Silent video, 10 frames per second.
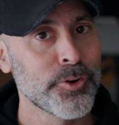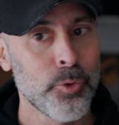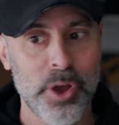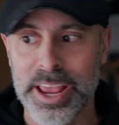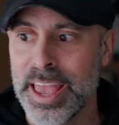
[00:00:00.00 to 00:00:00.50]
you're
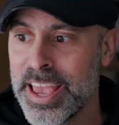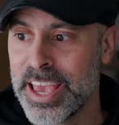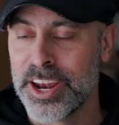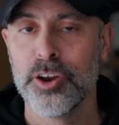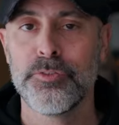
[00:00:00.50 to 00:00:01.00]
doing
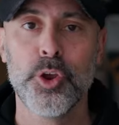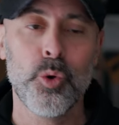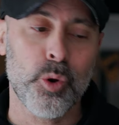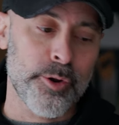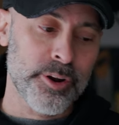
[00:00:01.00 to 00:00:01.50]
an interview
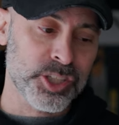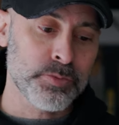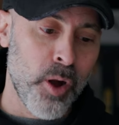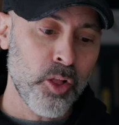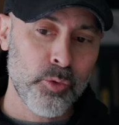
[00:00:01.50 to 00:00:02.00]
or you're in a
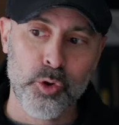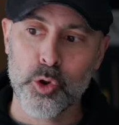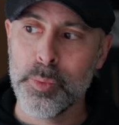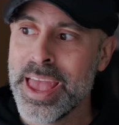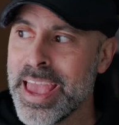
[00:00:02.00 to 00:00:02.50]
smaller
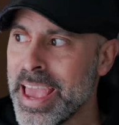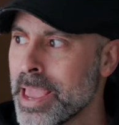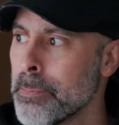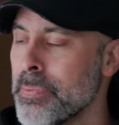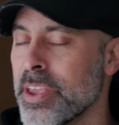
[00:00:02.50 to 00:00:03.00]
room, it
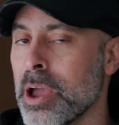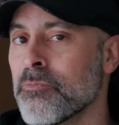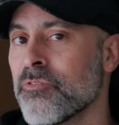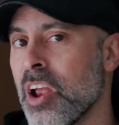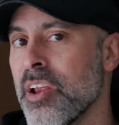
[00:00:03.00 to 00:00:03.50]
can
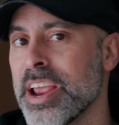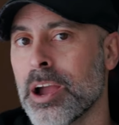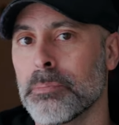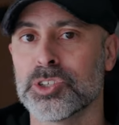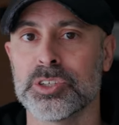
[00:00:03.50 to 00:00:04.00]
become very
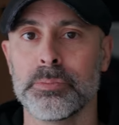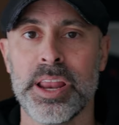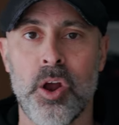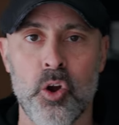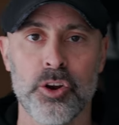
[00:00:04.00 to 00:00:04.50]
cumbersome
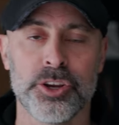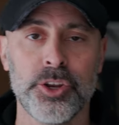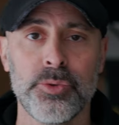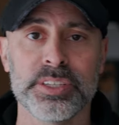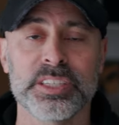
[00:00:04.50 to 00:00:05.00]
and hard to
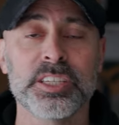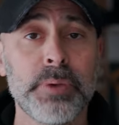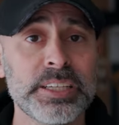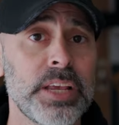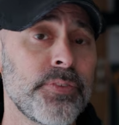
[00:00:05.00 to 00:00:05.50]
do this,
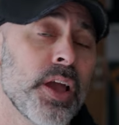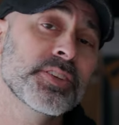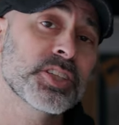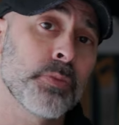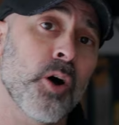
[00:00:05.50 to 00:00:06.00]
especially if you have
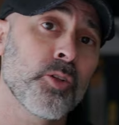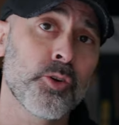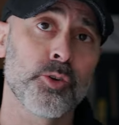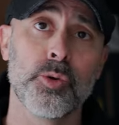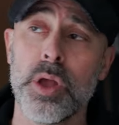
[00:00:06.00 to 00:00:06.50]
a smaller
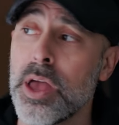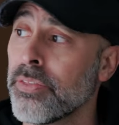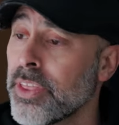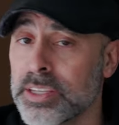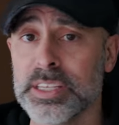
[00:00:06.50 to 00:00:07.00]
crew
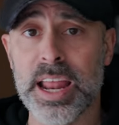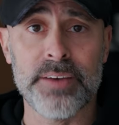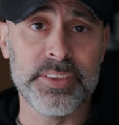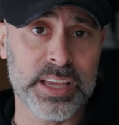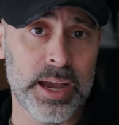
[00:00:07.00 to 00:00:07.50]
that doesn't
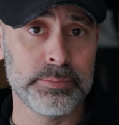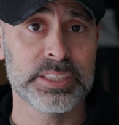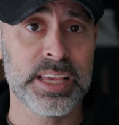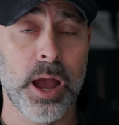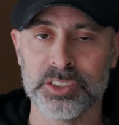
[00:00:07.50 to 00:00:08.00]
have the time to
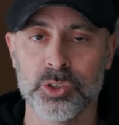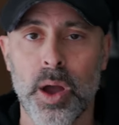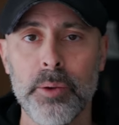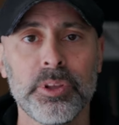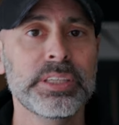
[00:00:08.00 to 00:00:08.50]
set up. So
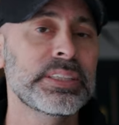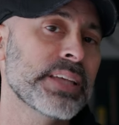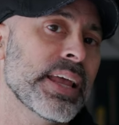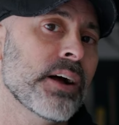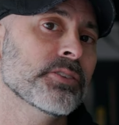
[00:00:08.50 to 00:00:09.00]
I really
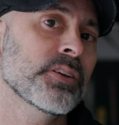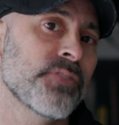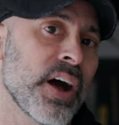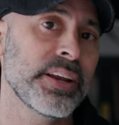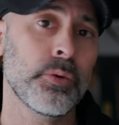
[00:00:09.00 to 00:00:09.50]
set out to
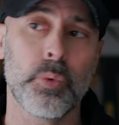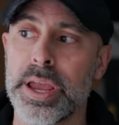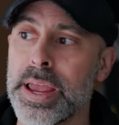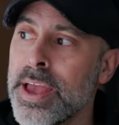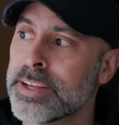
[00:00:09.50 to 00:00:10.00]
find a
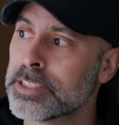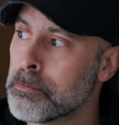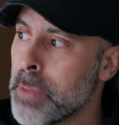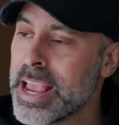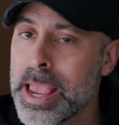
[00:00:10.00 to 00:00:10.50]
way to
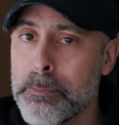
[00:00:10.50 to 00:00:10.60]
make a